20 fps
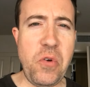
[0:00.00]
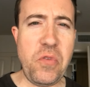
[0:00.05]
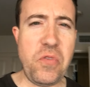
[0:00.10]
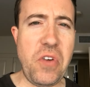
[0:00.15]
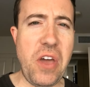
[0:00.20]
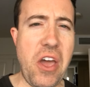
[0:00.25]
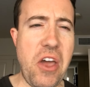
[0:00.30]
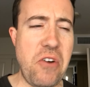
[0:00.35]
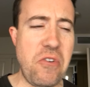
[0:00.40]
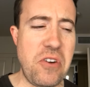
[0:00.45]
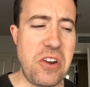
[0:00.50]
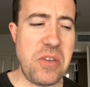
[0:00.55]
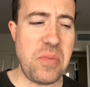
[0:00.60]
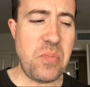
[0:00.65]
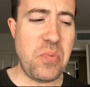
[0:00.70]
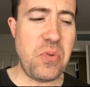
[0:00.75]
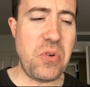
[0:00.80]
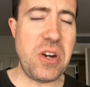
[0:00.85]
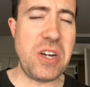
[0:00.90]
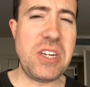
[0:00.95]
very
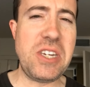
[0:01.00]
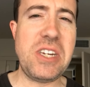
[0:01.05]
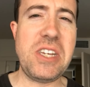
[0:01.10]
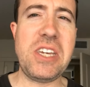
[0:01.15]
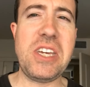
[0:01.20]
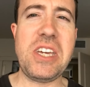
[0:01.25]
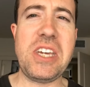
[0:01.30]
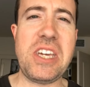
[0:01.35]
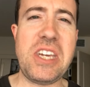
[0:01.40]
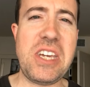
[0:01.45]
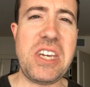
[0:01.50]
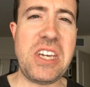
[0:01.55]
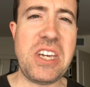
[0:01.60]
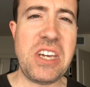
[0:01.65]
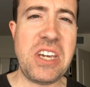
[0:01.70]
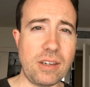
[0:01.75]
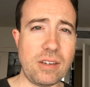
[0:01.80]
pretty.